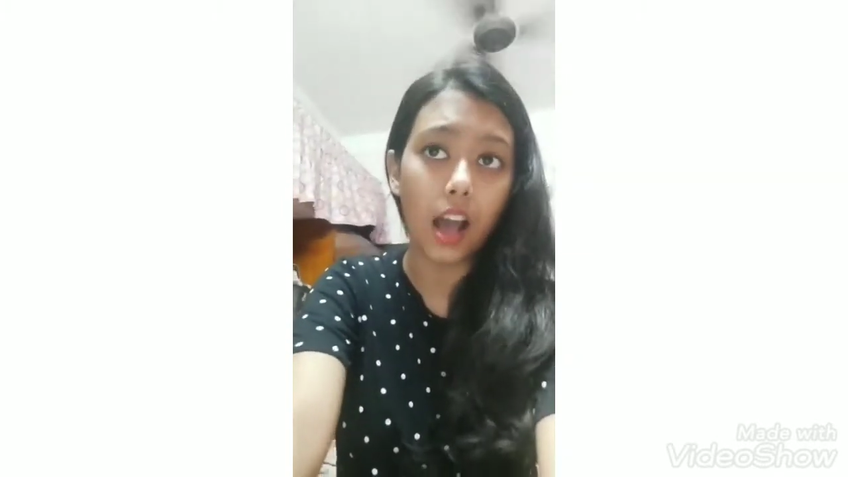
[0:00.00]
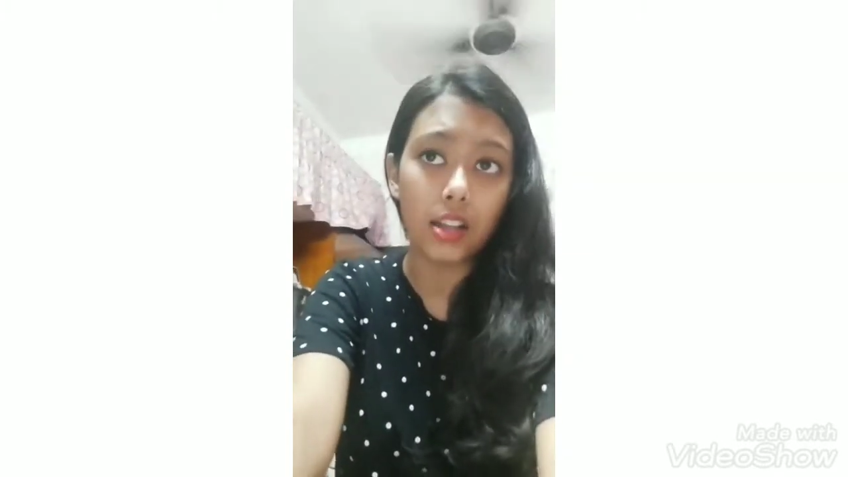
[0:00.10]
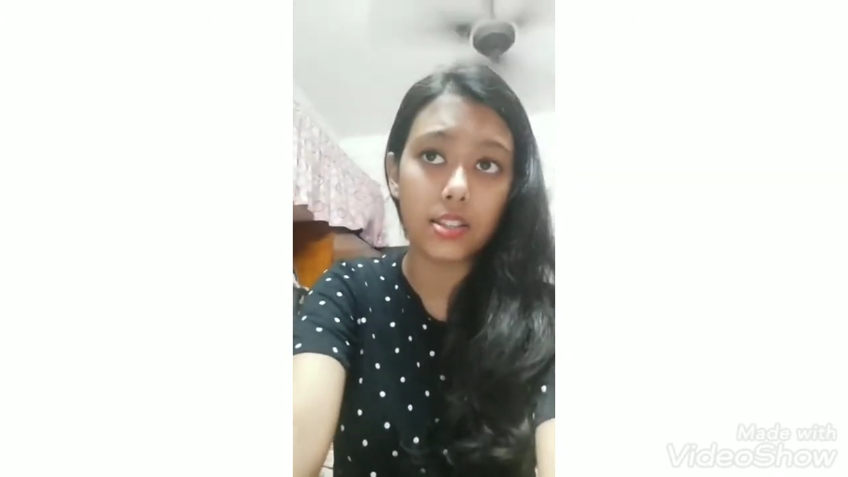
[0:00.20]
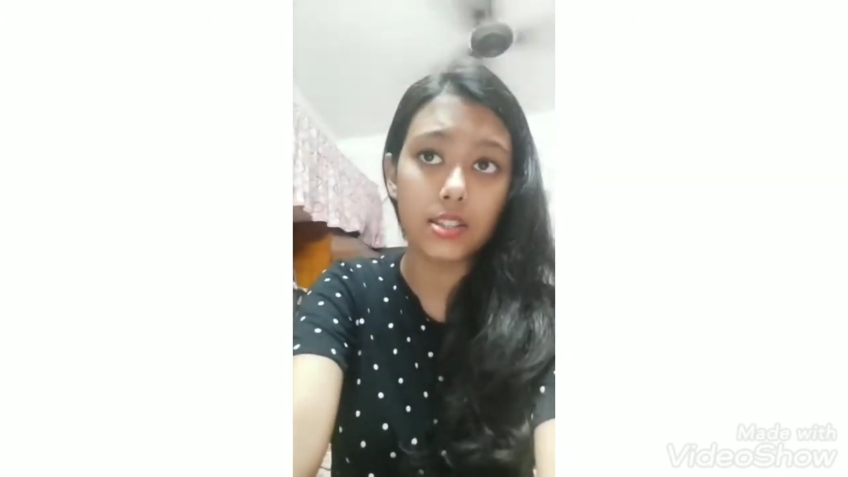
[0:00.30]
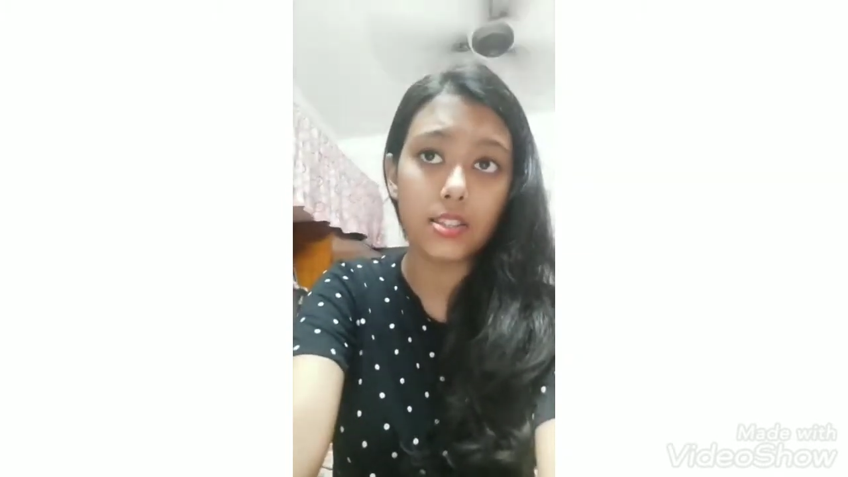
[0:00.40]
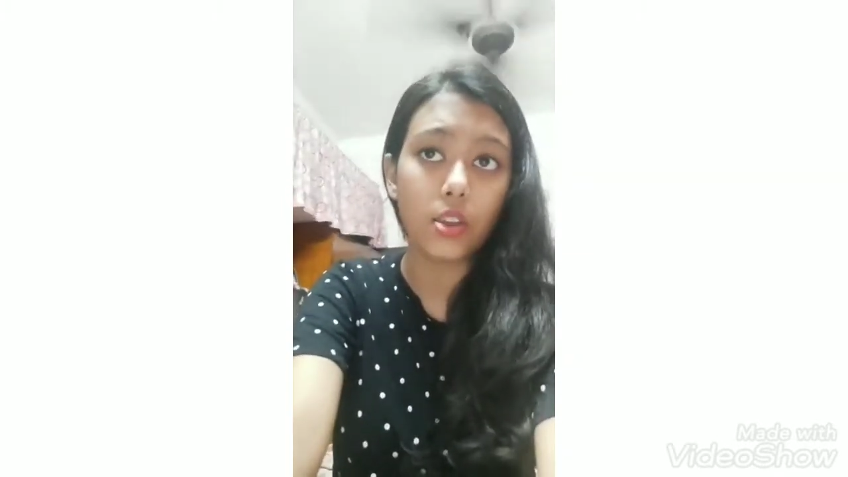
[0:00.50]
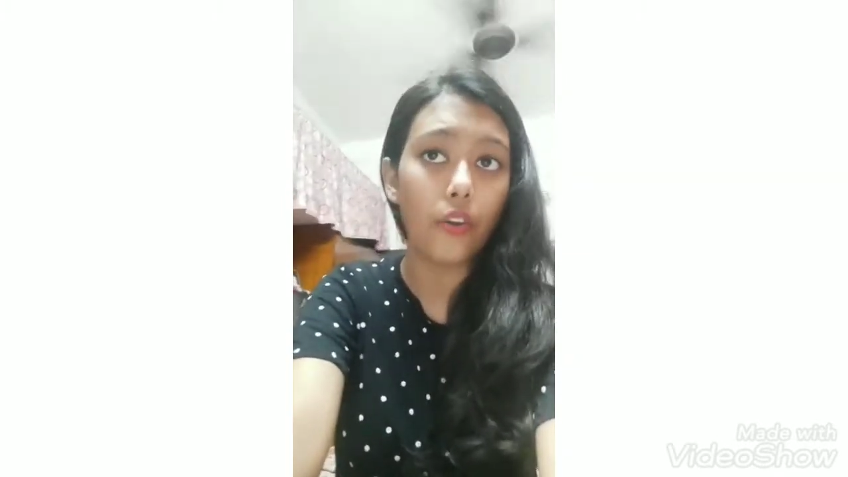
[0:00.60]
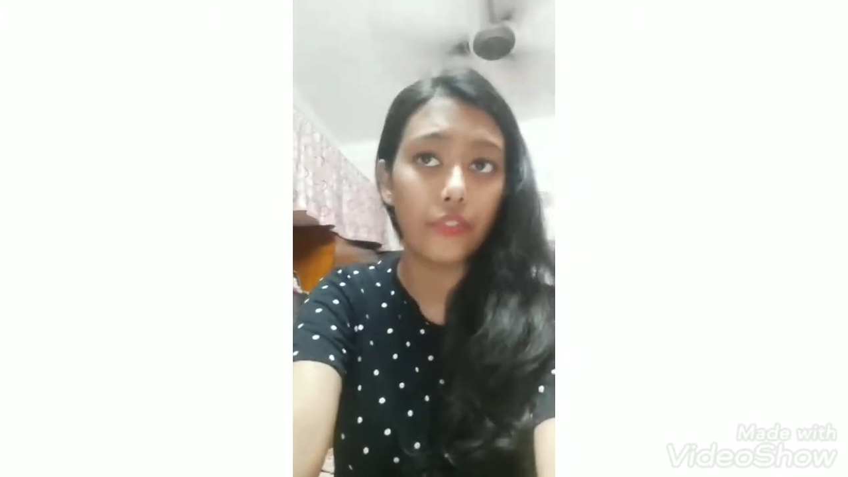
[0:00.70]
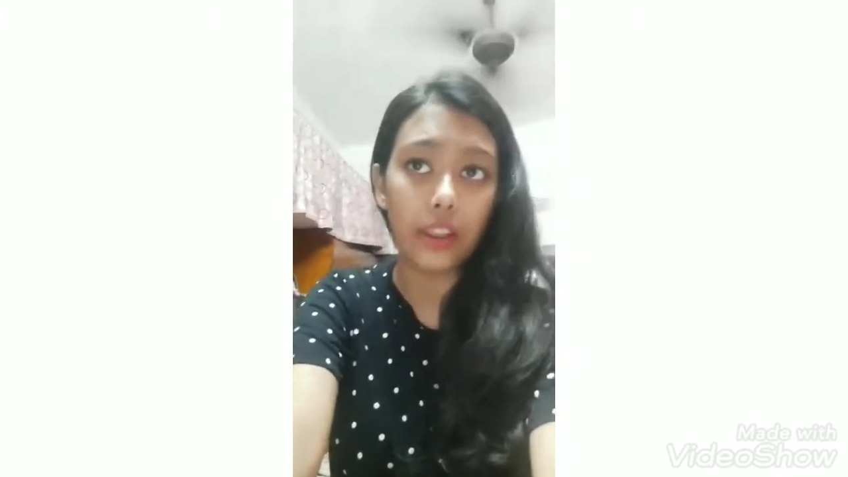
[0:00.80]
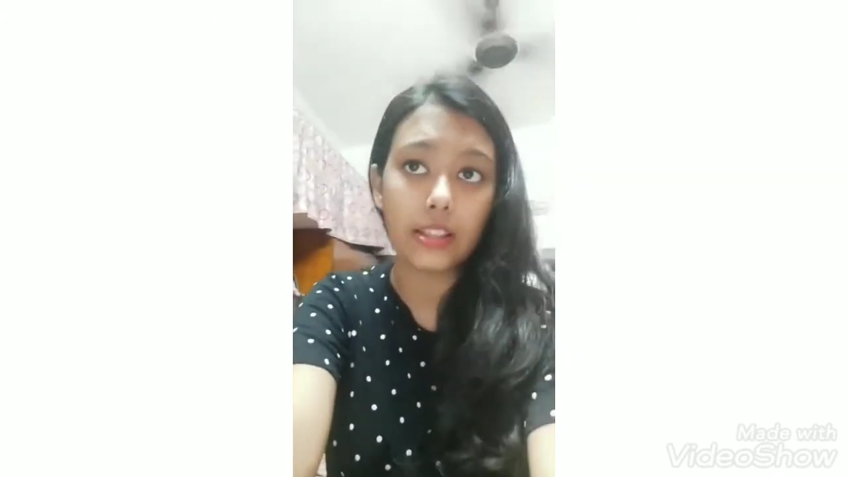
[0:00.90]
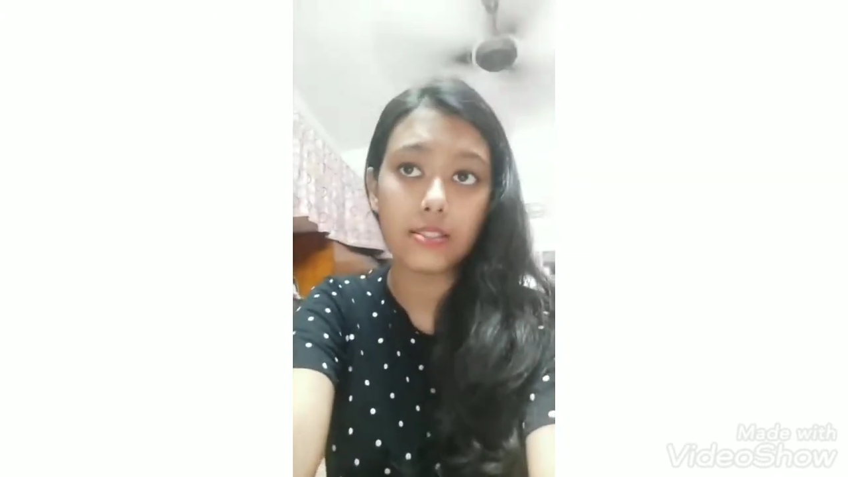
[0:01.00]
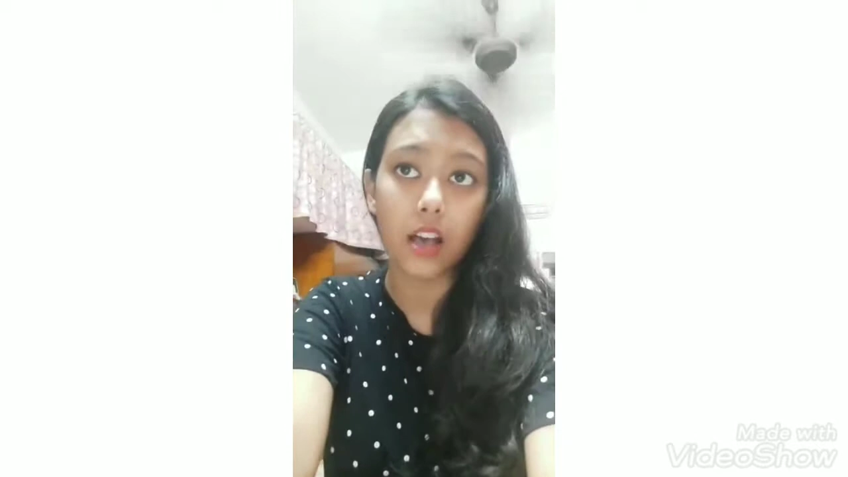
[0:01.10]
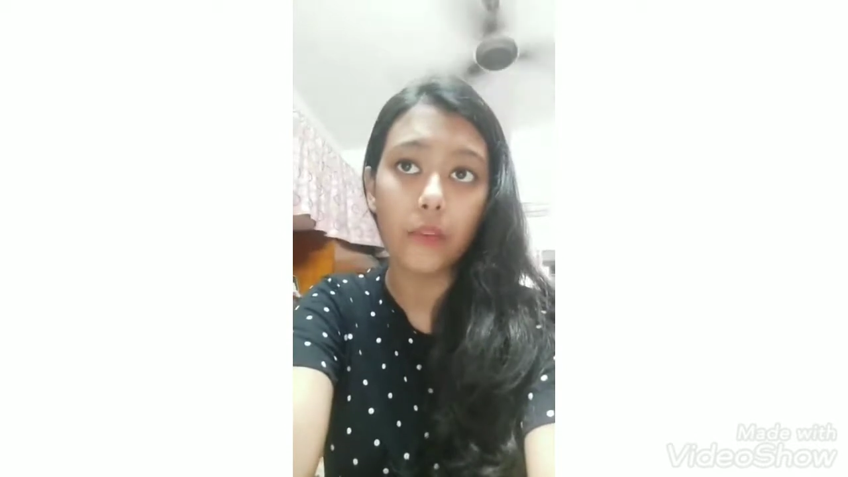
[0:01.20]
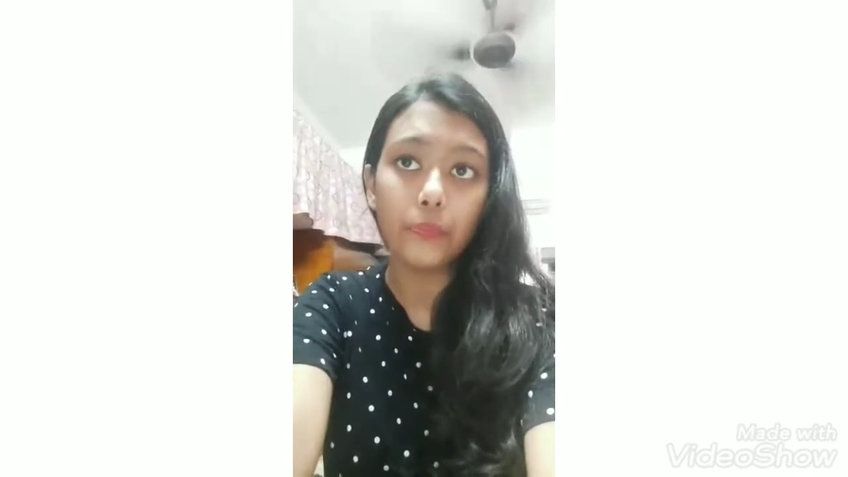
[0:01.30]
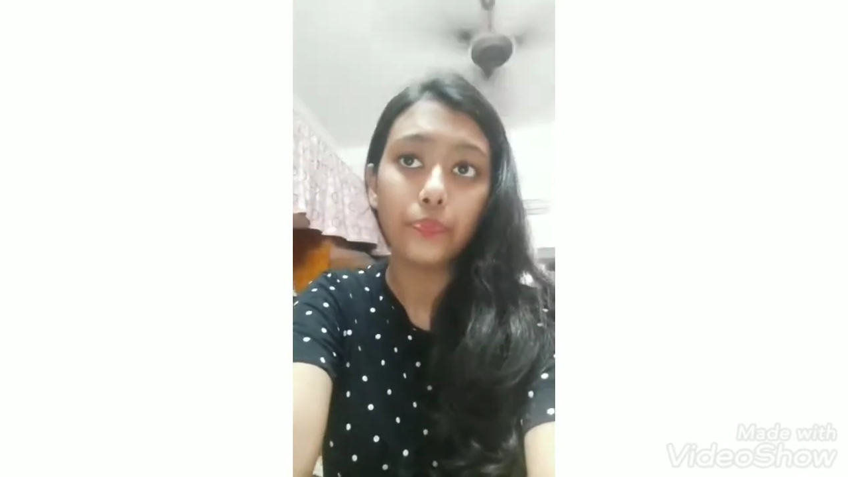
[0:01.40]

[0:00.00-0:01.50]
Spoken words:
artists of Renaissance.